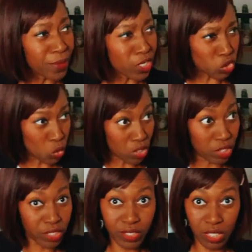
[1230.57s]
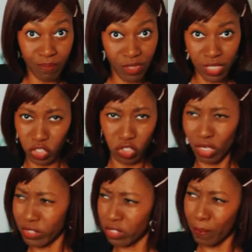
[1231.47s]
because you learned something that you're
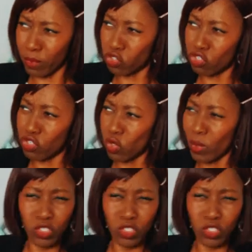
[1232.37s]
not supposed to know,